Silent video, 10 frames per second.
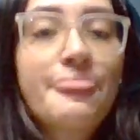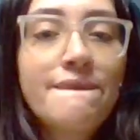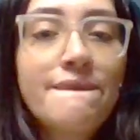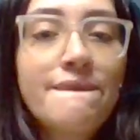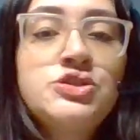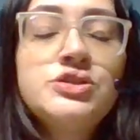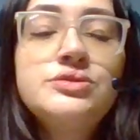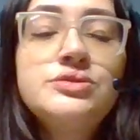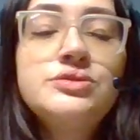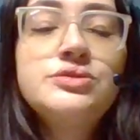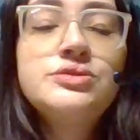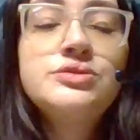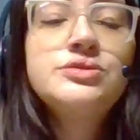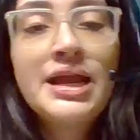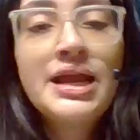The 2
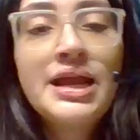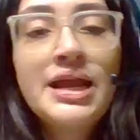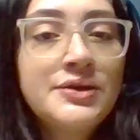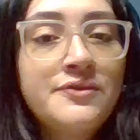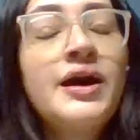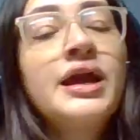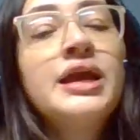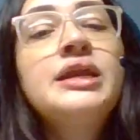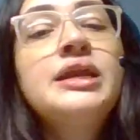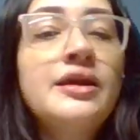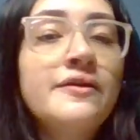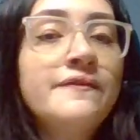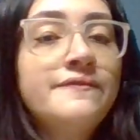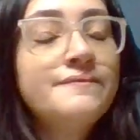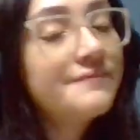tips that I could find and I
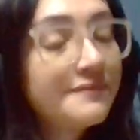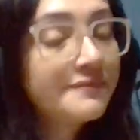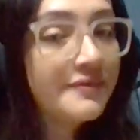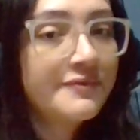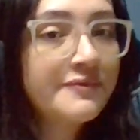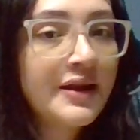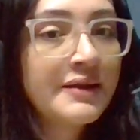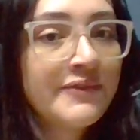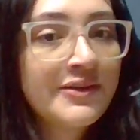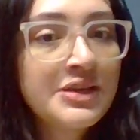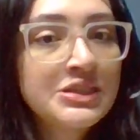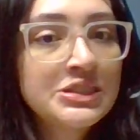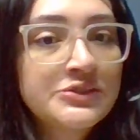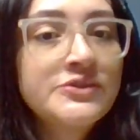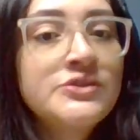find very
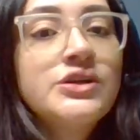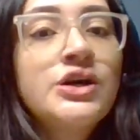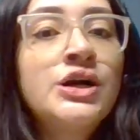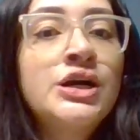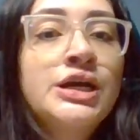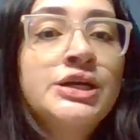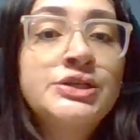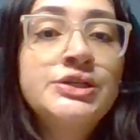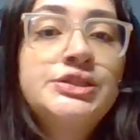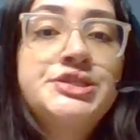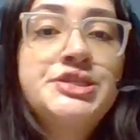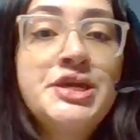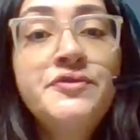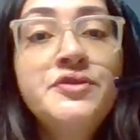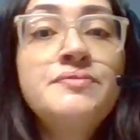useful are a good
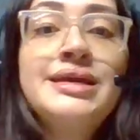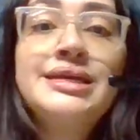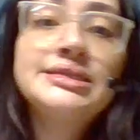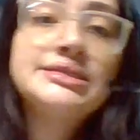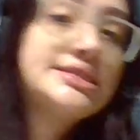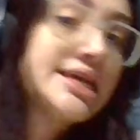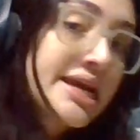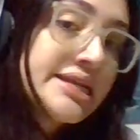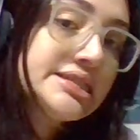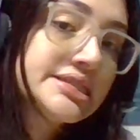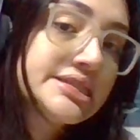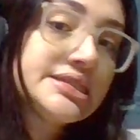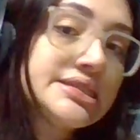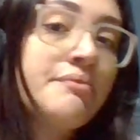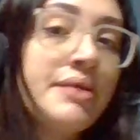tip for making
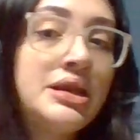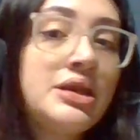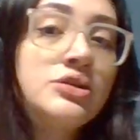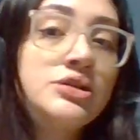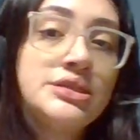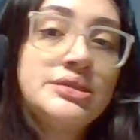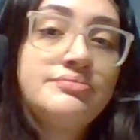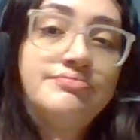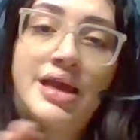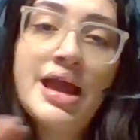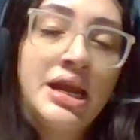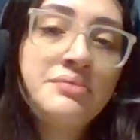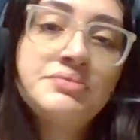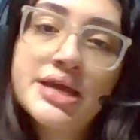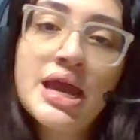tests depending on the
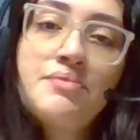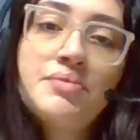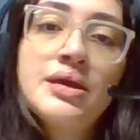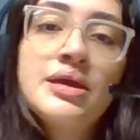item type.